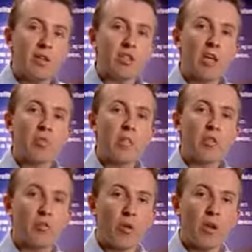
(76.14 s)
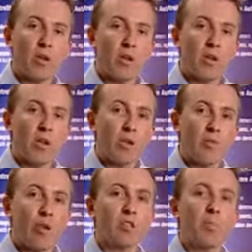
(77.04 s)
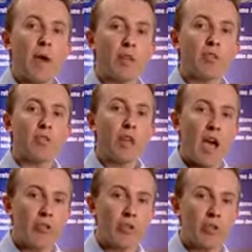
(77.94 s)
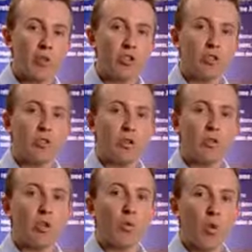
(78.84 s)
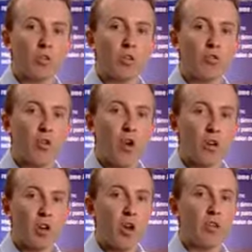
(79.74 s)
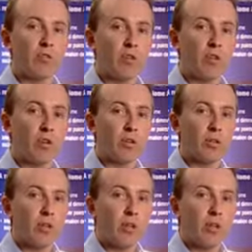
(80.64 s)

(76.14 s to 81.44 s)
Step number 3. Press the buttons on the other switches that you want to control the light you've turned on.